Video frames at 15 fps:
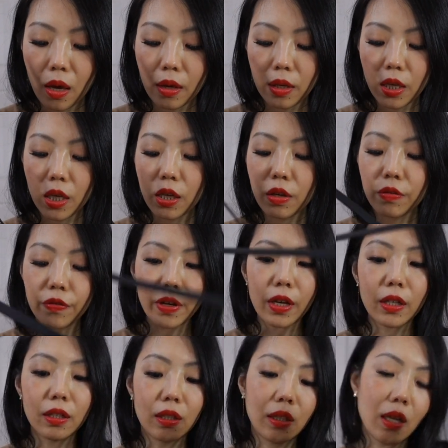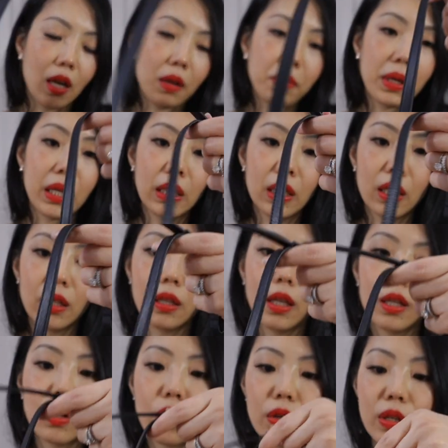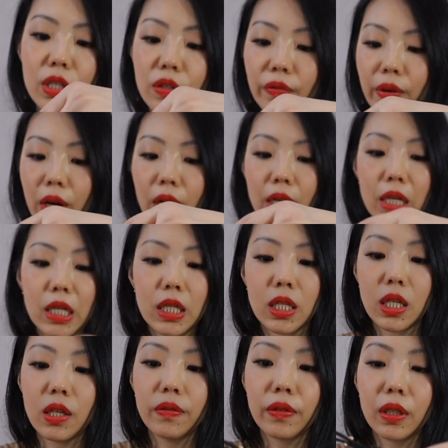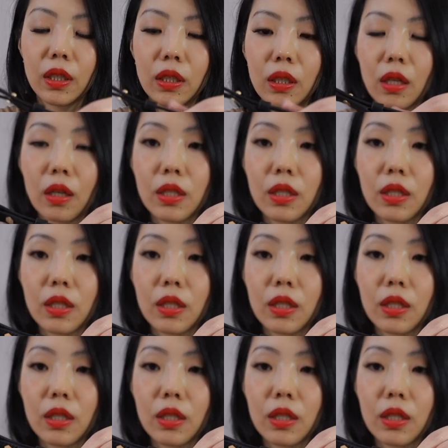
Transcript: Even, I mean, they go as far as even